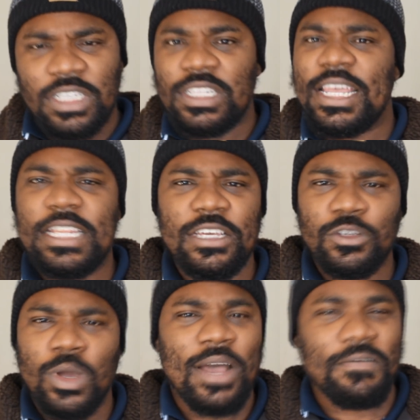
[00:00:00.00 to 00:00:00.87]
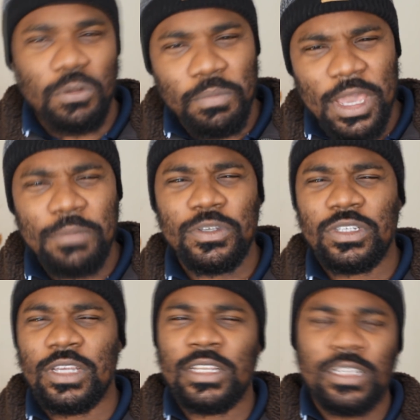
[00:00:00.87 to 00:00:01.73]
this lady as well have no
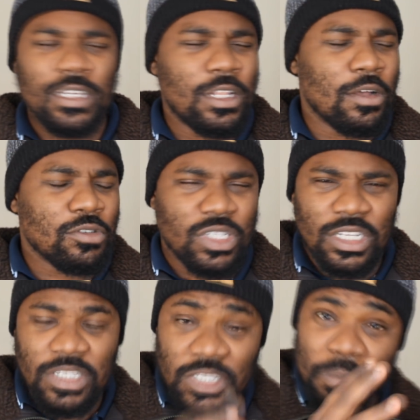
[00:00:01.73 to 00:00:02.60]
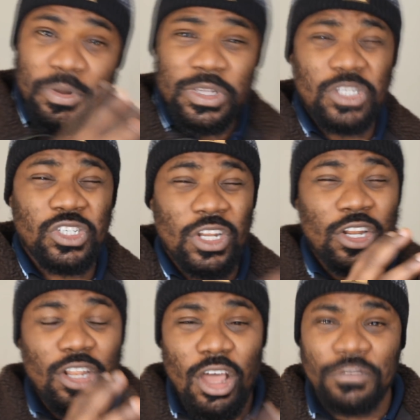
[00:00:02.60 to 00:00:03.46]
papers, and, you know, she, this is the person she
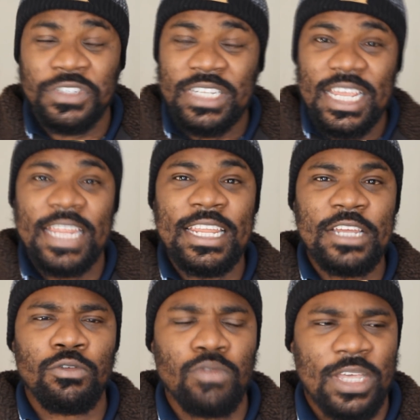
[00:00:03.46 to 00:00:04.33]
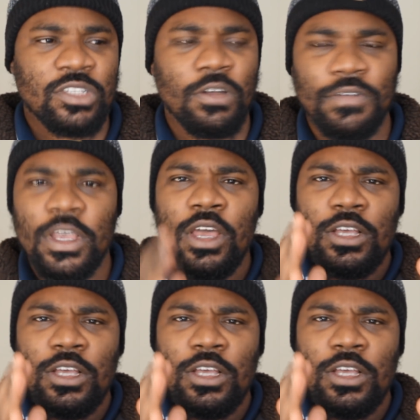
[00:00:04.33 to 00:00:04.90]
loves dearly and all that stuff.